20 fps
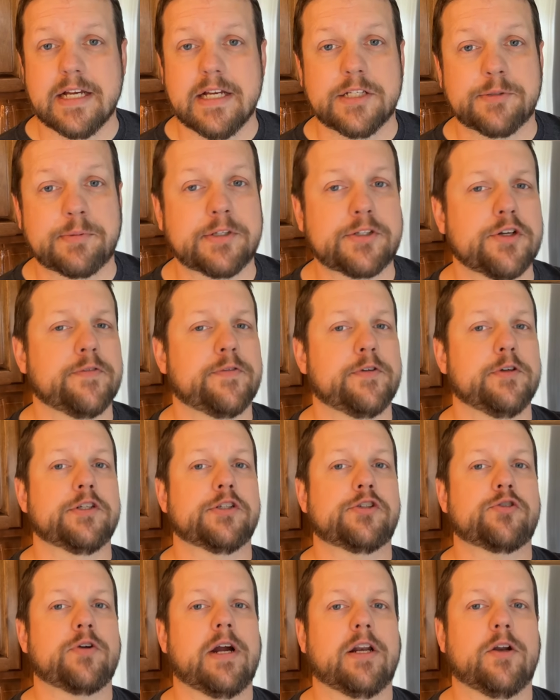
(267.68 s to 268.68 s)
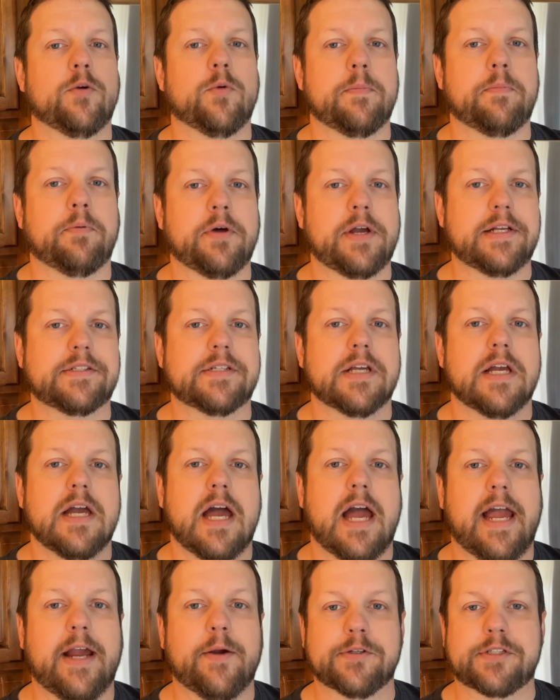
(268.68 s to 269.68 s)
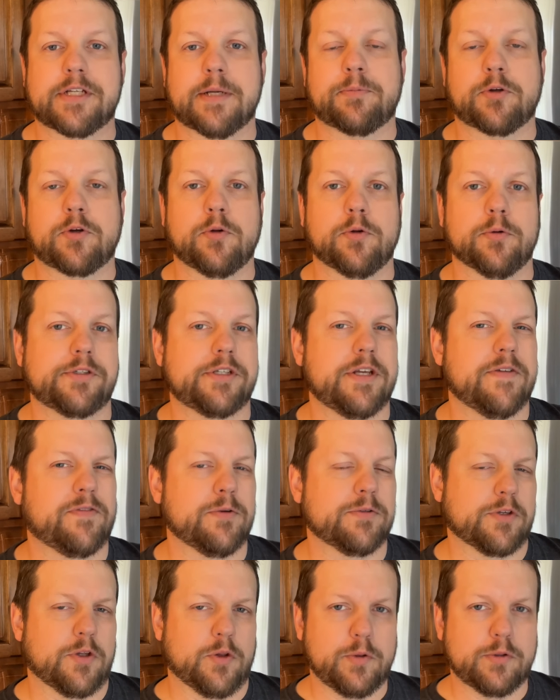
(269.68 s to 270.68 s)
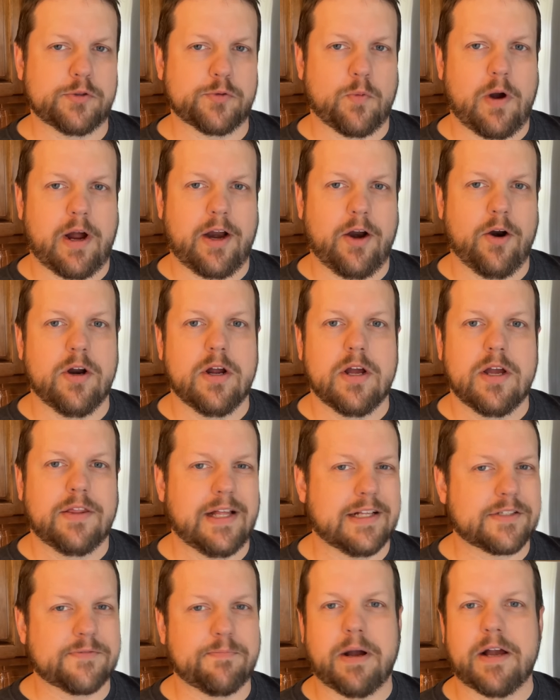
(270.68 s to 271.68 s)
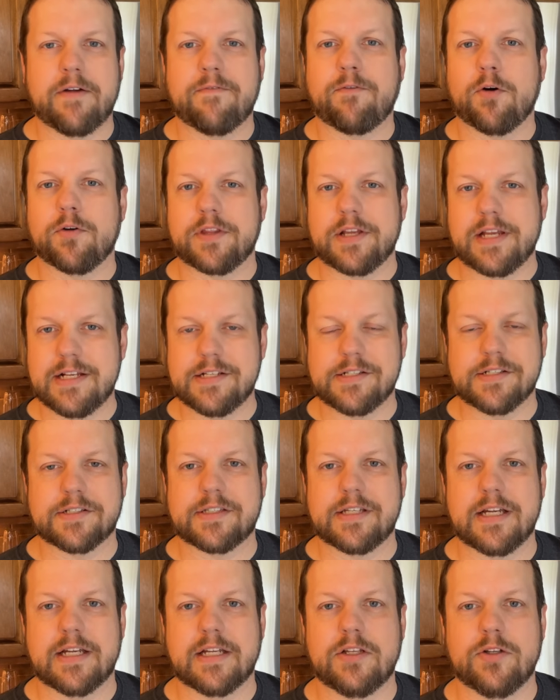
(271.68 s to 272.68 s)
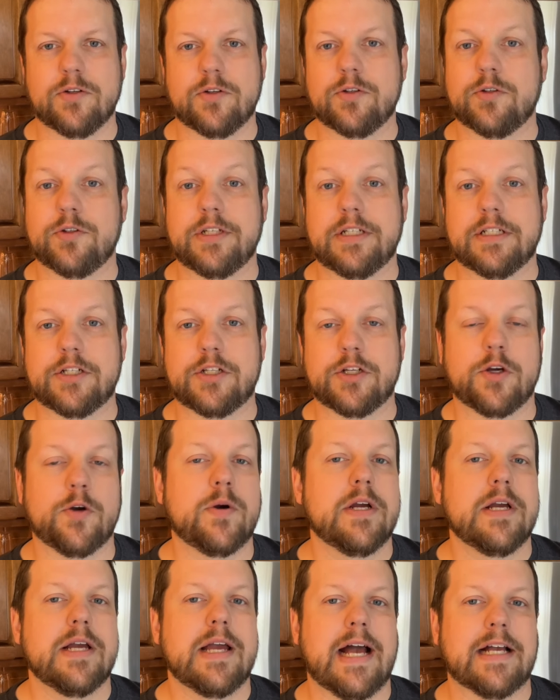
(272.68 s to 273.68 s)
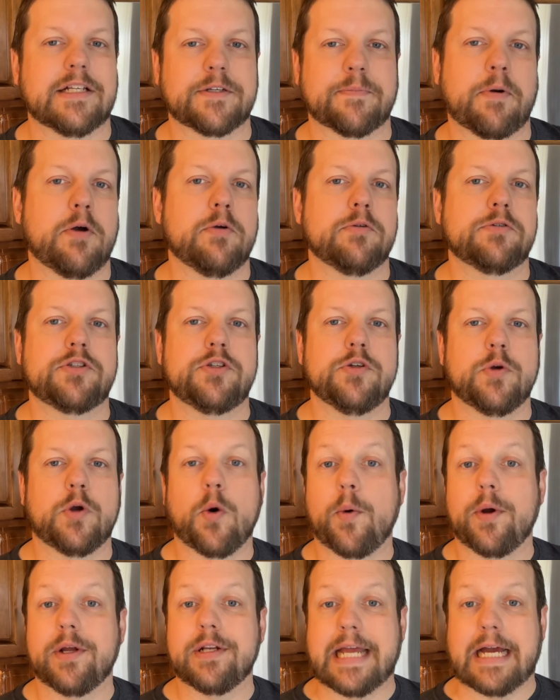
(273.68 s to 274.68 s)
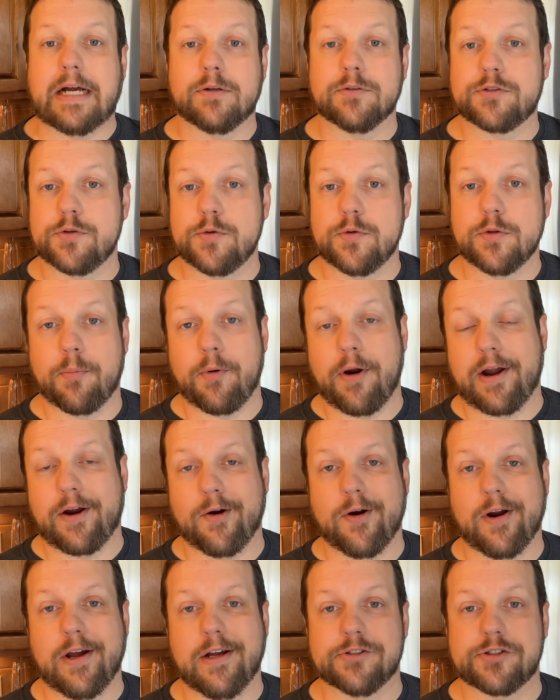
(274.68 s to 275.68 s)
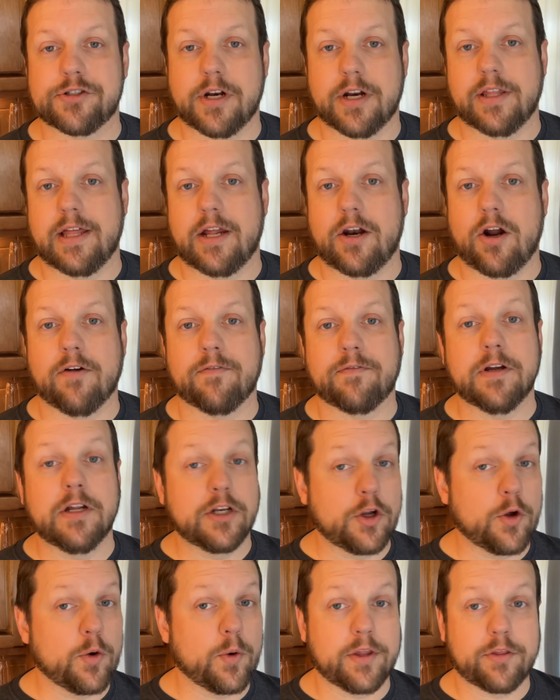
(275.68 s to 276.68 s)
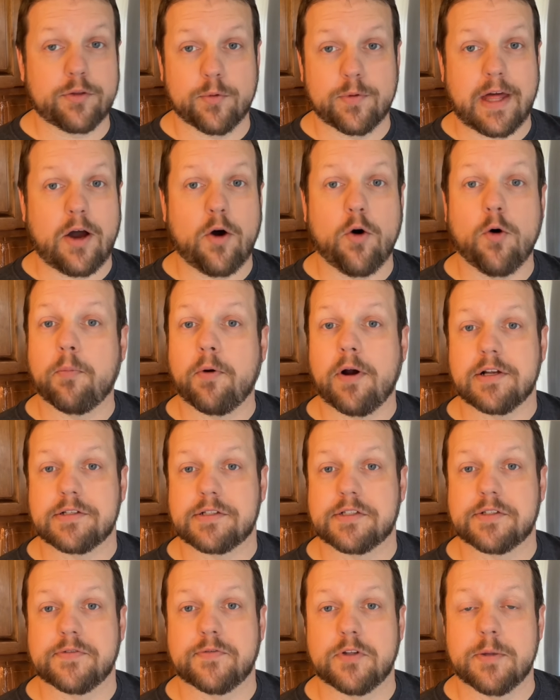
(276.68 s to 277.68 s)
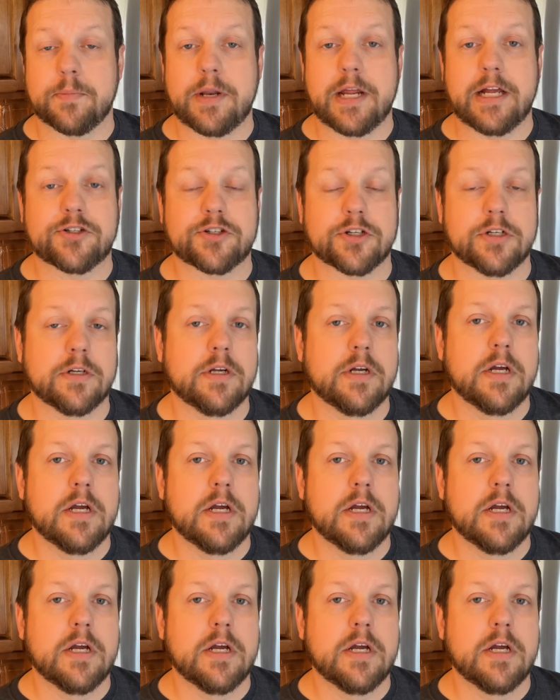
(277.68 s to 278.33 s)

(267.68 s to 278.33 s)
Especially if you're just trying to replace a receptacle or see if there's a loose wire, that's by far the easiest thing you'll need to do as opposed to going down to the breaker and shutting that off and going through that whole process of elimination.